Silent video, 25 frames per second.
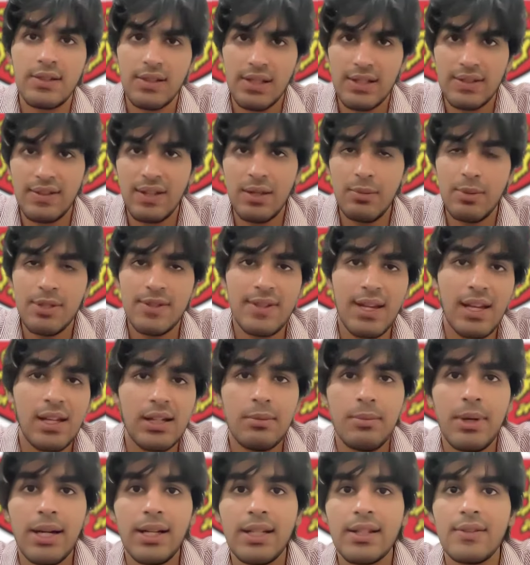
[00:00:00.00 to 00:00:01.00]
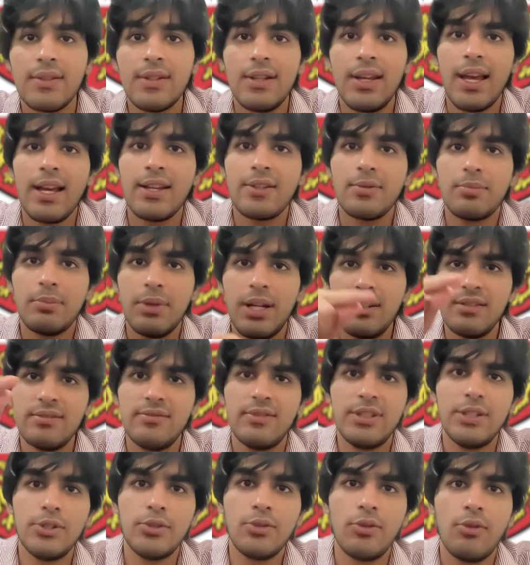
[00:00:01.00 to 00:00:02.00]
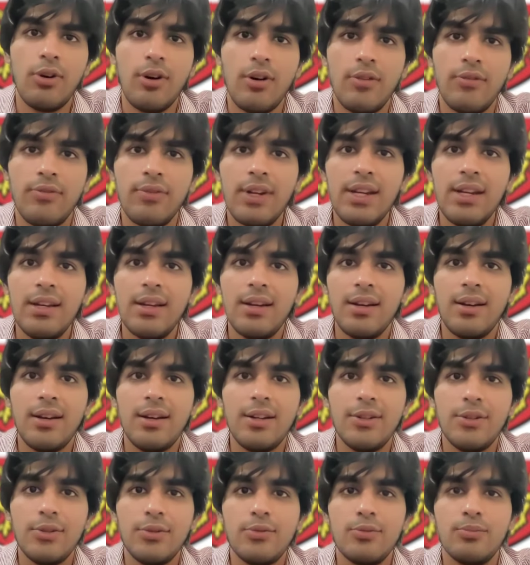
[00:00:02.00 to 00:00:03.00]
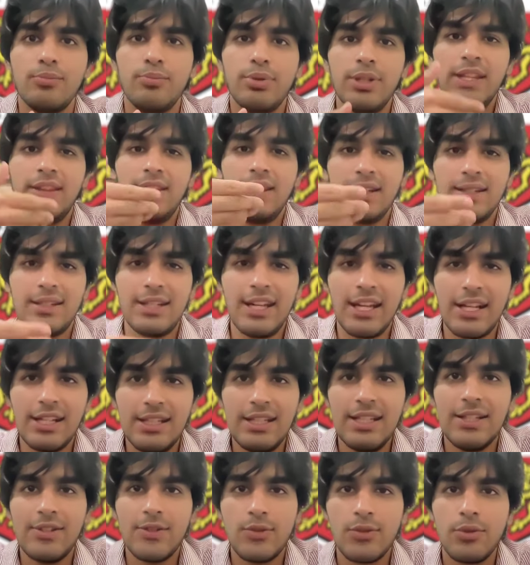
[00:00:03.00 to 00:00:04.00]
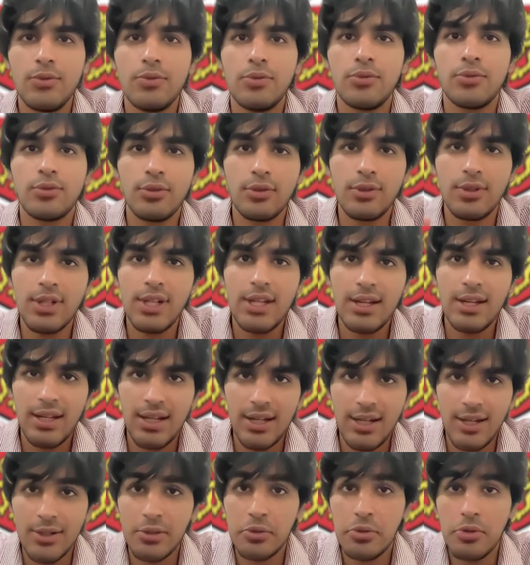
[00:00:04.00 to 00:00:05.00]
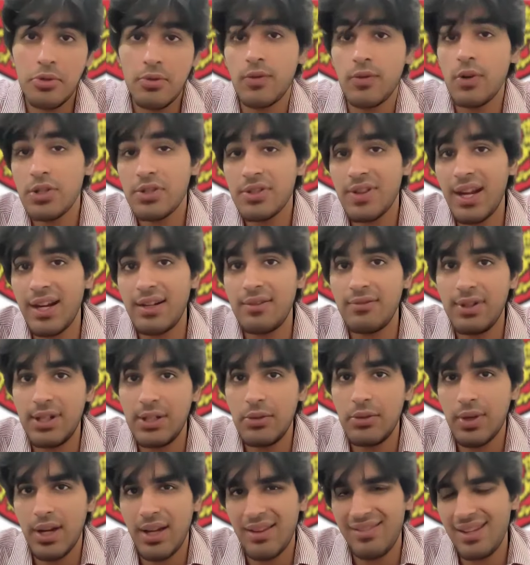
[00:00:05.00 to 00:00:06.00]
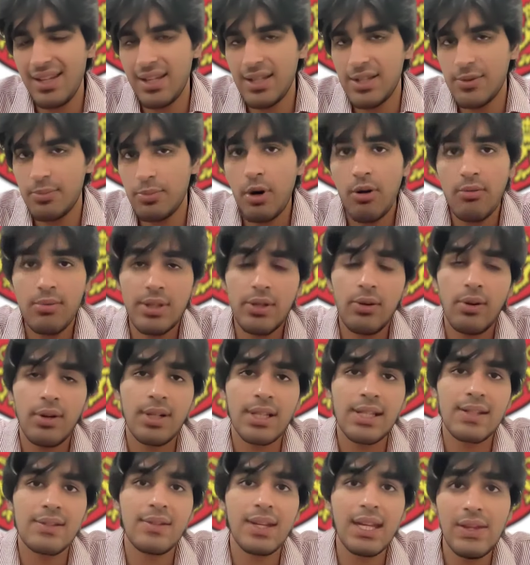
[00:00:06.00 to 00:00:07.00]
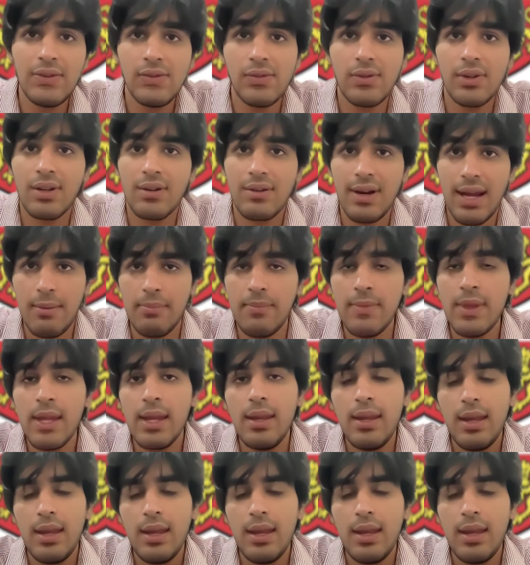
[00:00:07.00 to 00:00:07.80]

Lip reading: His name is Zanamatics. He has made a video of breathing techniques, so you should go watch that video. I think it's probably on his Instagram.